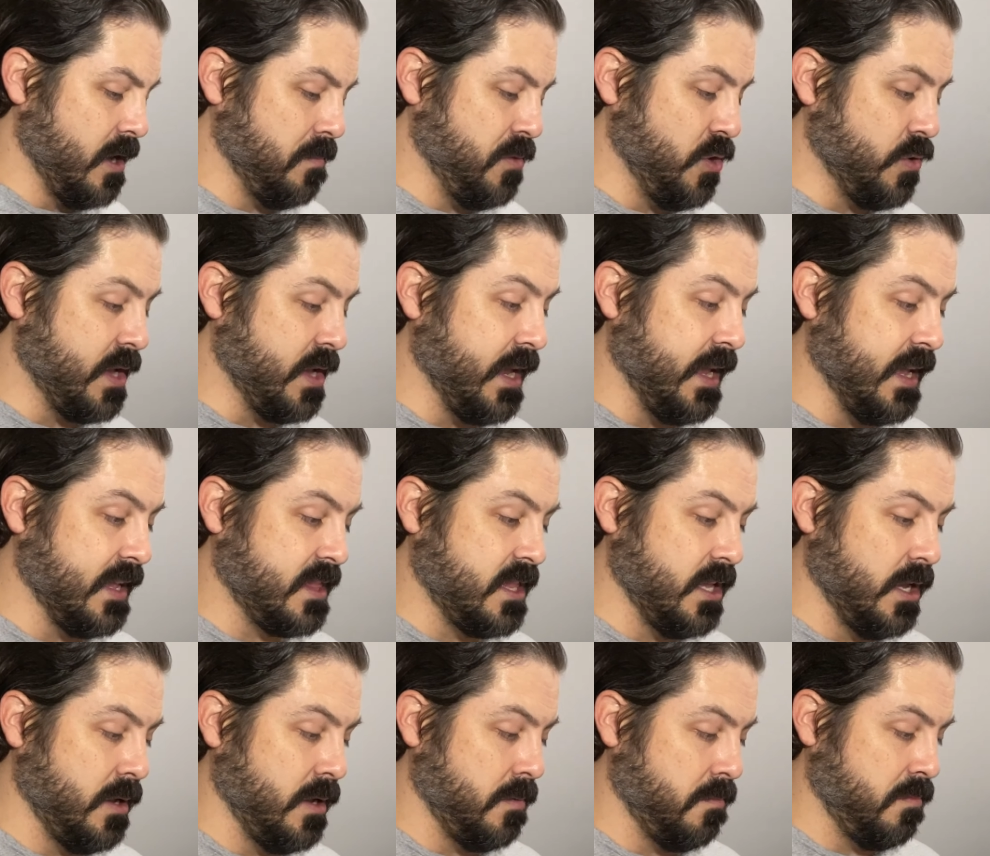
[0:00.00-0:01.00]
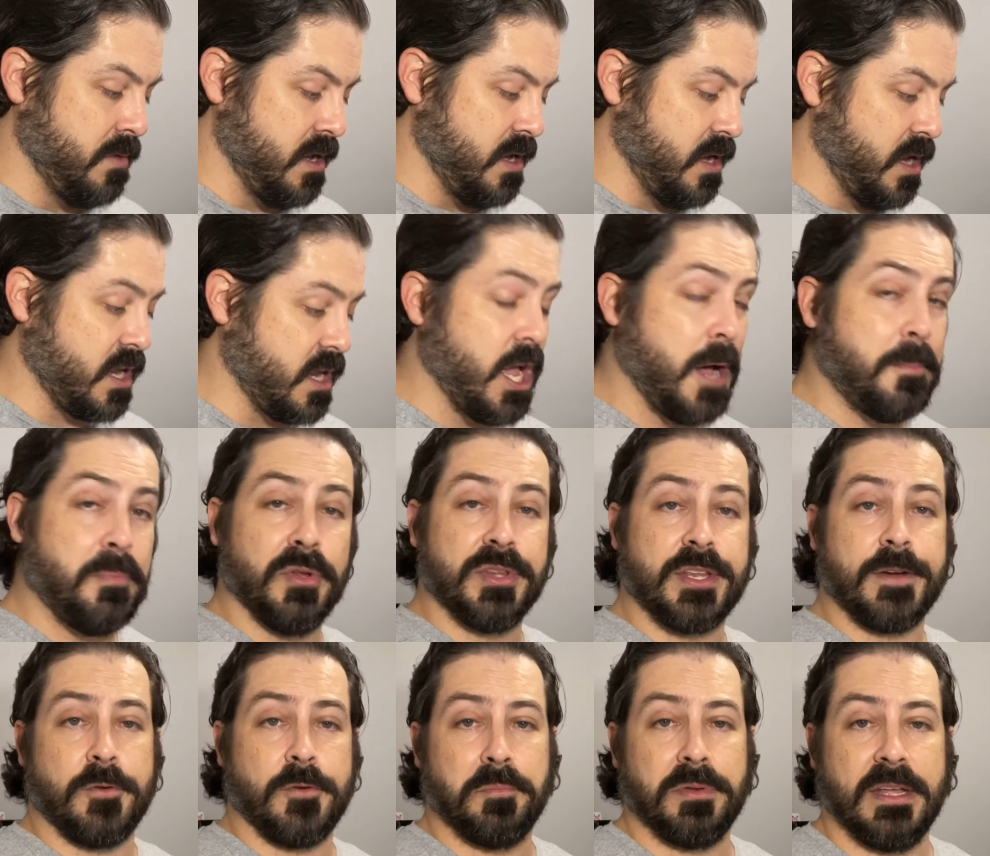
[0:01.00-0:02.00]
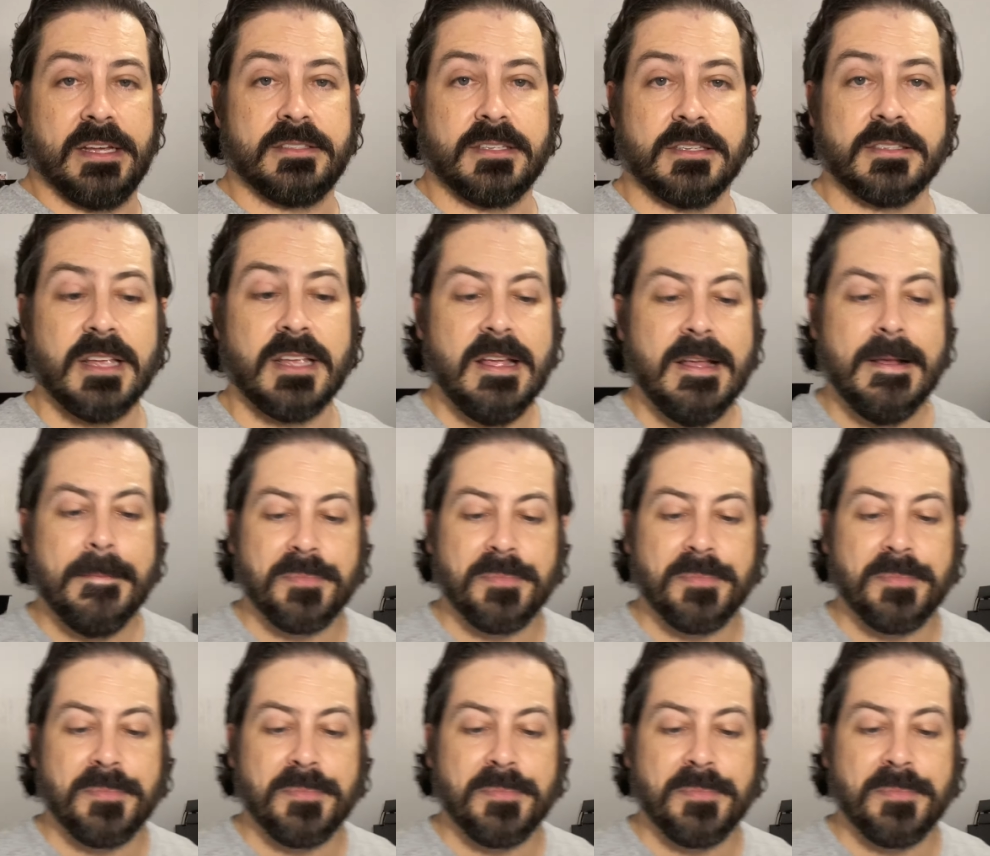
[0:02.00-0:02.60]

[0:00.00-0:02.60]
You can get them a couple of different places.